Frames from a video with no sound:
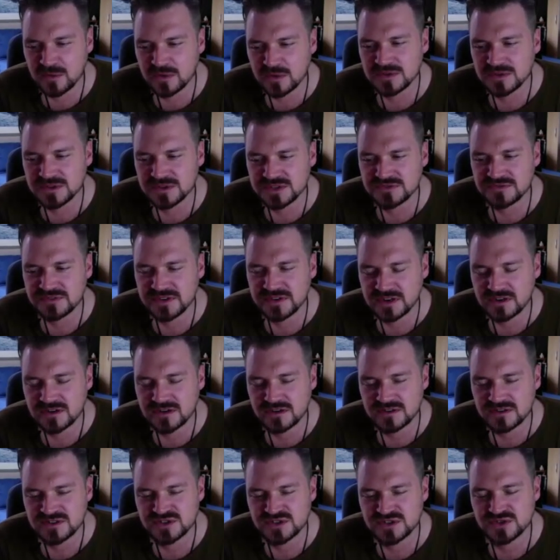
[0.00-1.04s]
I want to
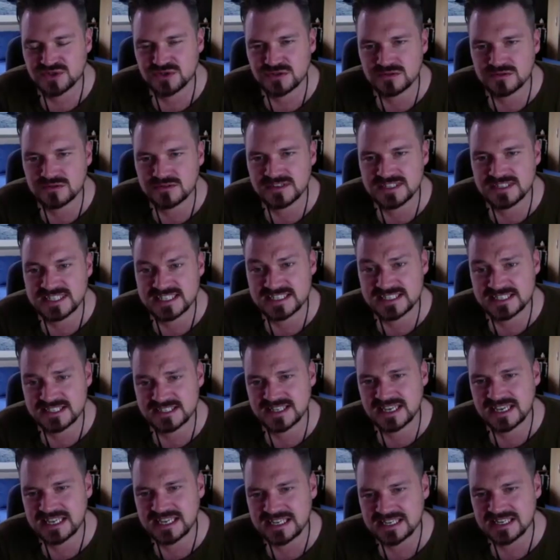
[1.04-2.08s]
record stories
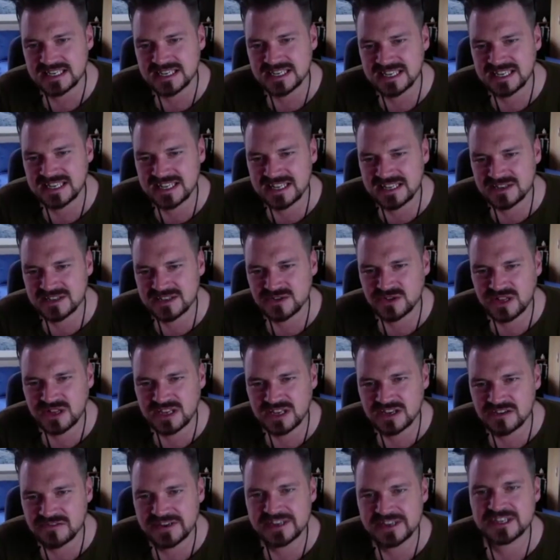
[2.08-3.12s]
instead. So
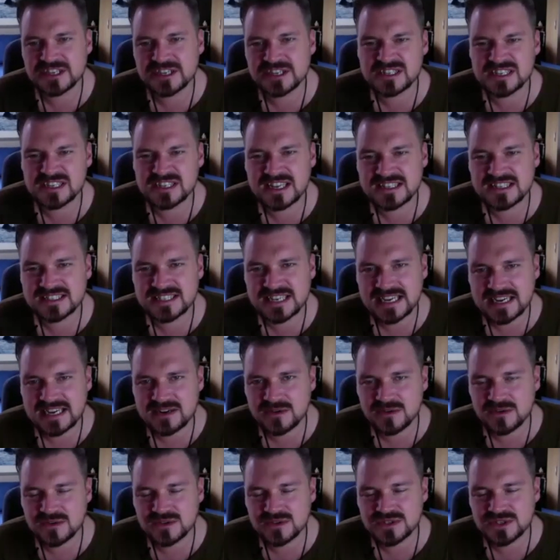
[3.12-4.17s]
like originally I'd set
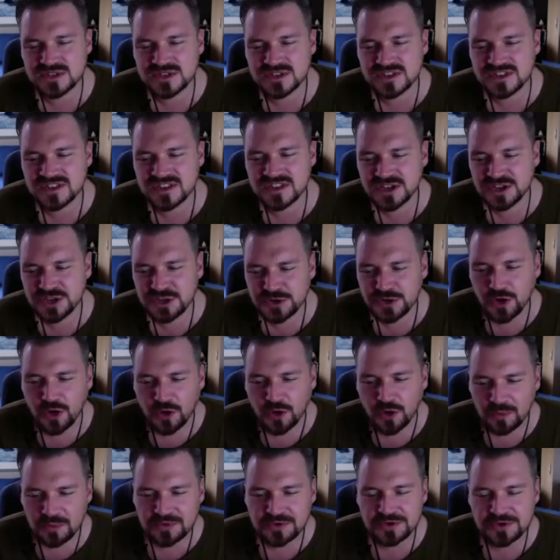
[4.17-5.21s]
out to
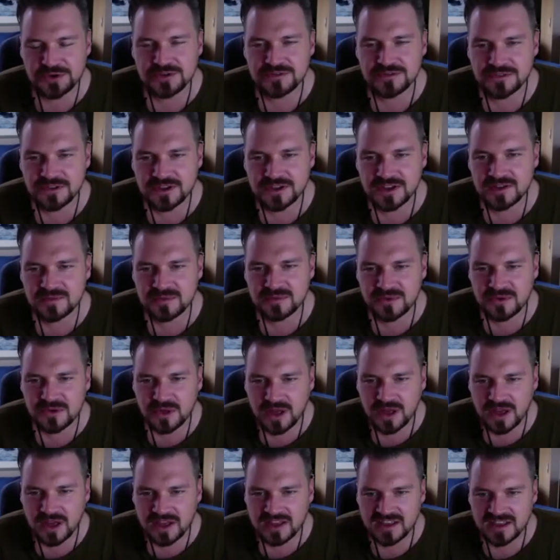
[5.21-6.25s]
not prove it, but
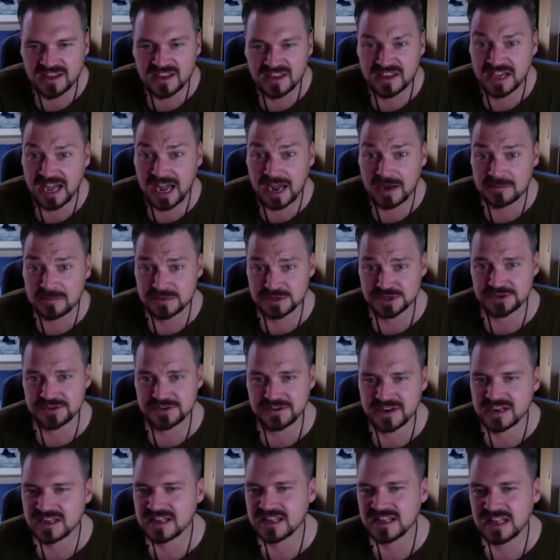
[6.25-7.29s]
like
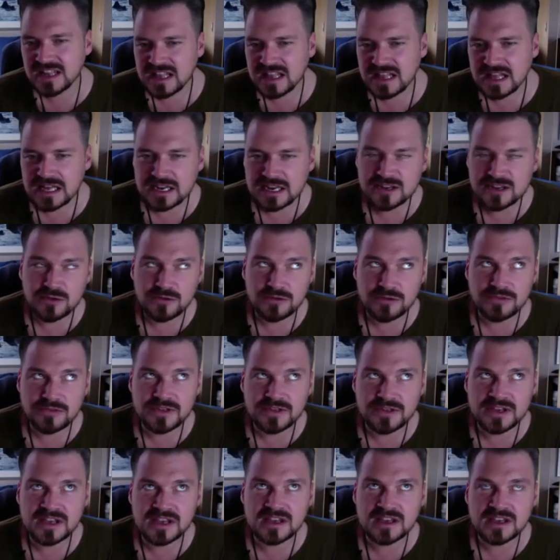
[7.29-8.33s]
capture it. And I don't
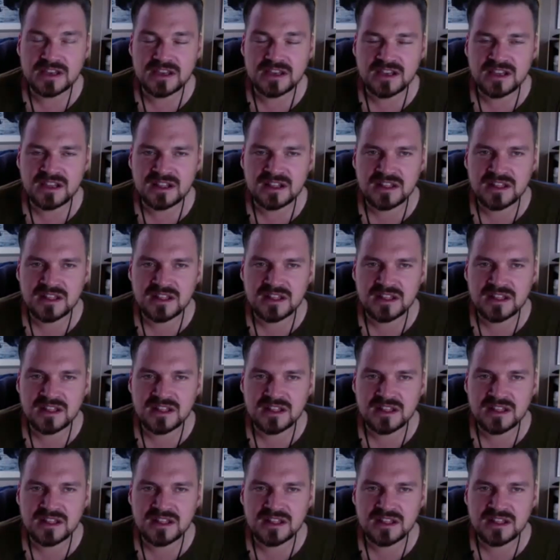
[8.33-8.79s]
think